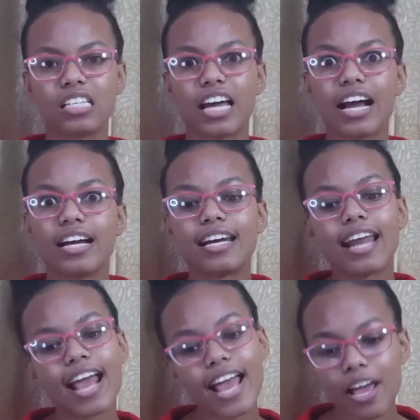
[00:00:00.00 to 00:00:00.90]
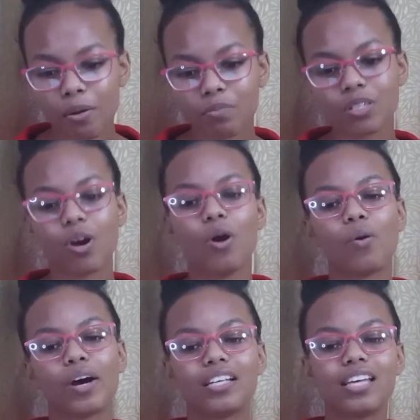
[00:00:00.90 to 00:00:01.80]
their names
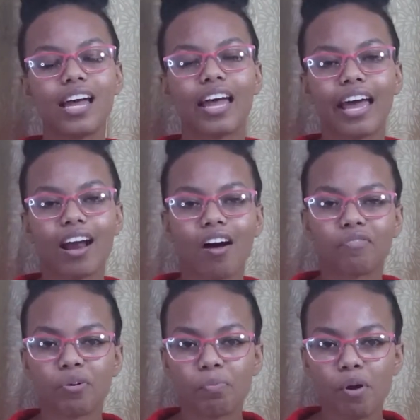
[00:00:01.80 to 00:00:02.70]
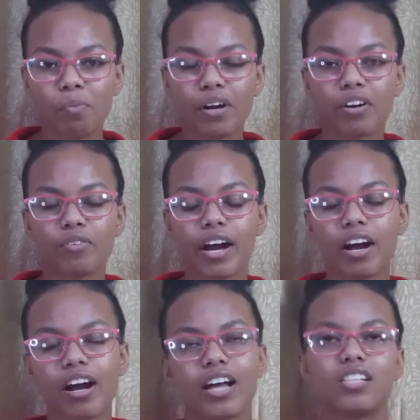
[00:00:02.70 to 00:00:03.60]
were taken off the public
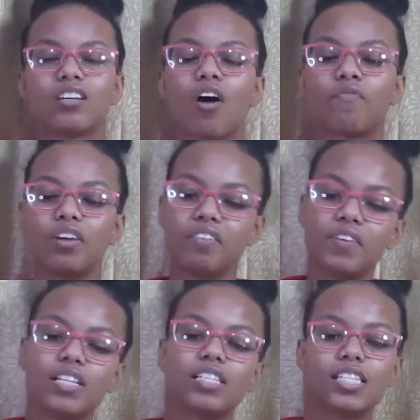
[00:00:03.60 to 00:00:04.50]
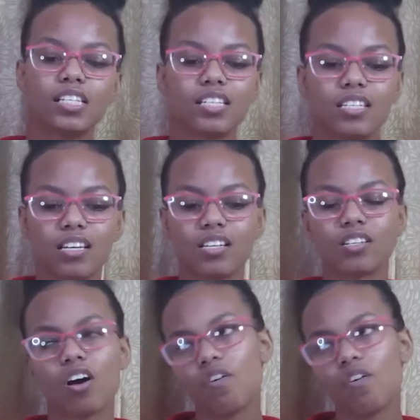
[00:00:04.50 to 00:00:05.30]
records of living citizens,